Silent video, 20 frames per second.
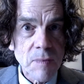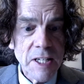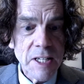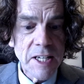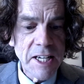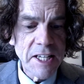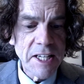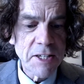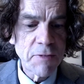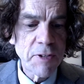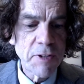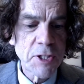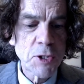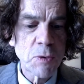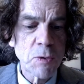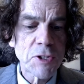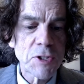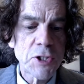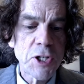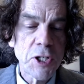individual
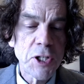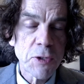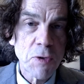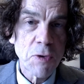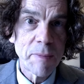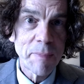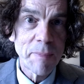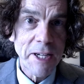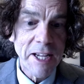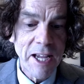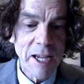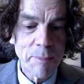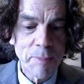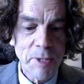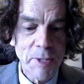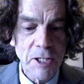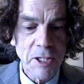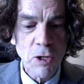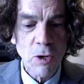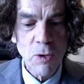children became
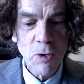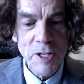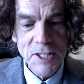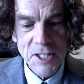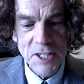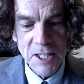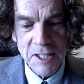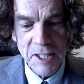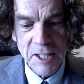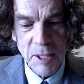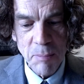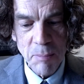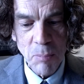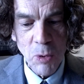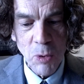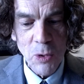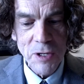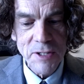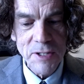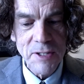increasingly
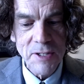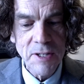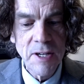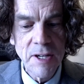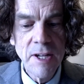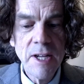important